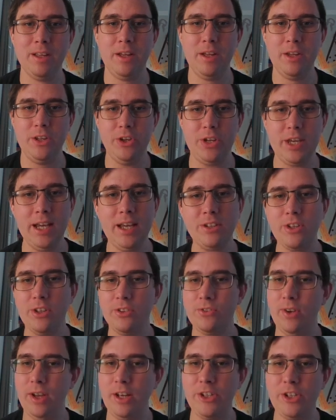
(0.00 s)
You can't just
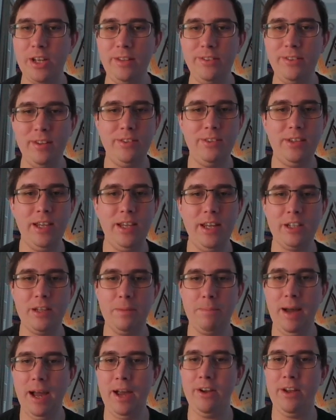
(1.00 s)
run GCC and
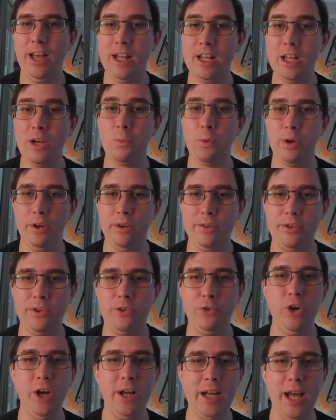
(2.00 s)
compile Hello World to
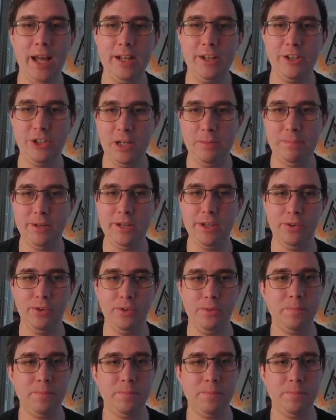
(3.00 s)
run on a GPU.